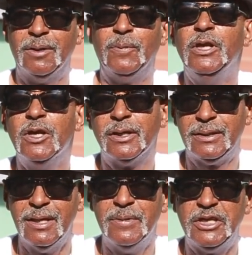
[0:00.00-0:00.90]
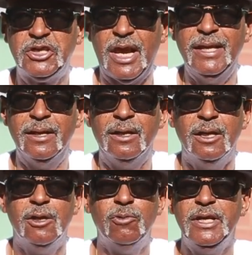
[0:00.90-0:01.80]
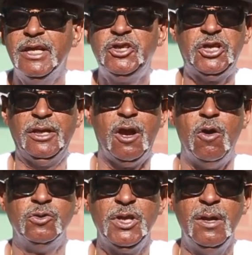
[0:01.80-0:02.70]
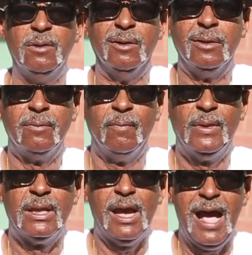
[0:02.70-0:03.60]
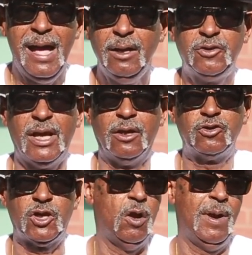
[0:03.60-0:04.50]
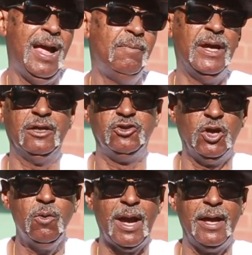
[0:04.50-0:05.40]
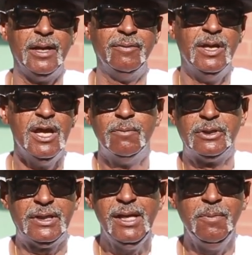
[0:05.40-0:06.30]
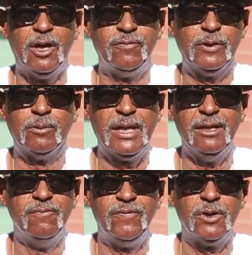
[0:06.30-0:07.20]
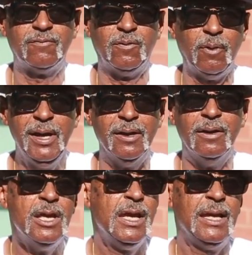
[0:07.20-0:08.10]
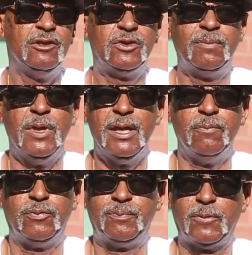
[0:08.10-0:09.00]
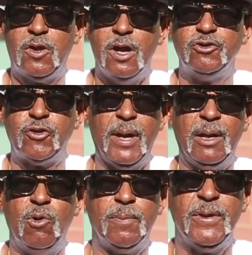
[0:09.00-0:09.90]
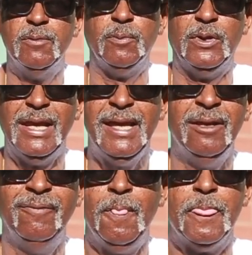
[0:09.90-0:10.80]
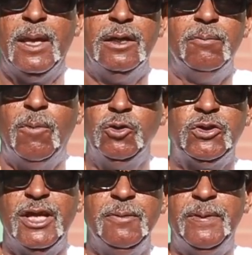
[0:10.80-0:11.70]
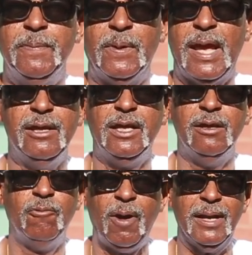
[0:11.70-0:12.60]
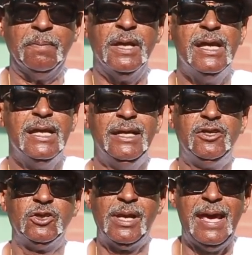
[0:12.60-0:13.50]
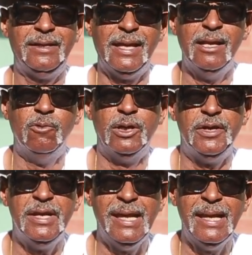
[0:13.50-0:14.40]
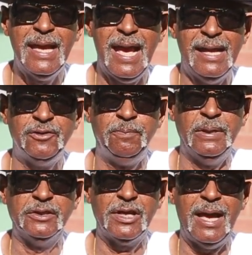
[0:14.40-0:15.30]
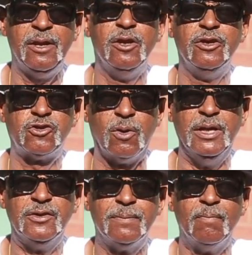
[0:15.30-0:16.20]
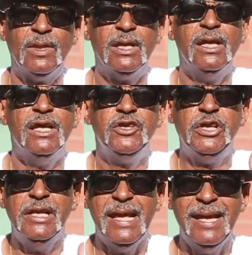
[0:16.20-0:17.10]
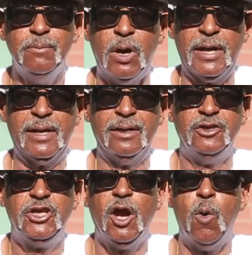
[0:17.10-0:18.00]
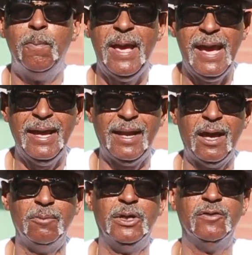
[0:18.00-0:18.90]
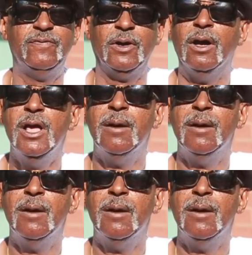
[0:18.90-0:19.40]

up, or look at them as shaded. Yeah. When this shit goes on. I tell a story, I make a joke out of it, but these motherfuckers were getting fucked for real. And, and contrary to what people believe, most of these people ain't getting raped. It's just like dealing with a needy ass bitch out here in the streets. She need money. She gonna beg like a motherfucker.